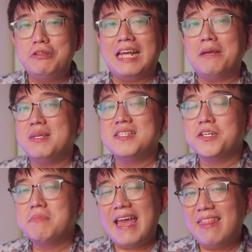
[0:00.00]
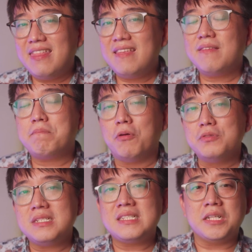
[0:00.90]
dynamism, and this
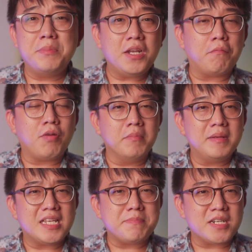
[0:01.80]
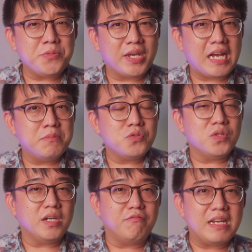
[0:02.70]
poses a little bit of problem, especially when it comes to
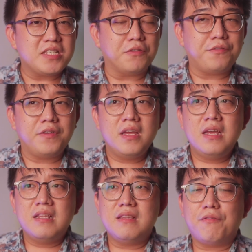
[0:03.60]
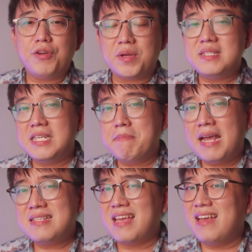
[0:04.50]
the rest of the frequency
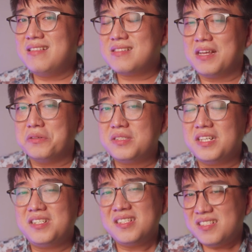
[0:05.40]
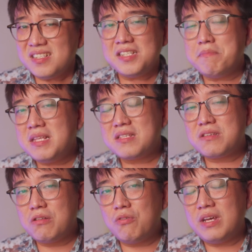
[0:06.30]
bands and soundstage. It's just a bit
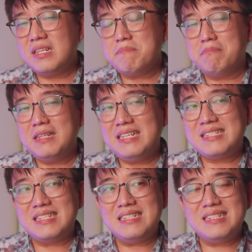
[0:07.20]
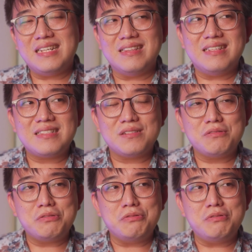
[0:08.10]
slow and it bleeds in a little
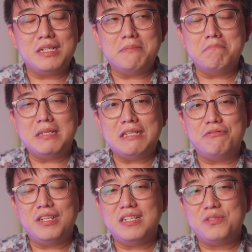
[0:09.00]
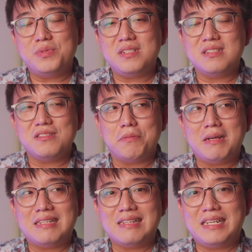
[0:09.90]
to the mid-range, which is not
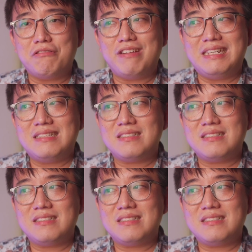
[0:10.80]
particularly great.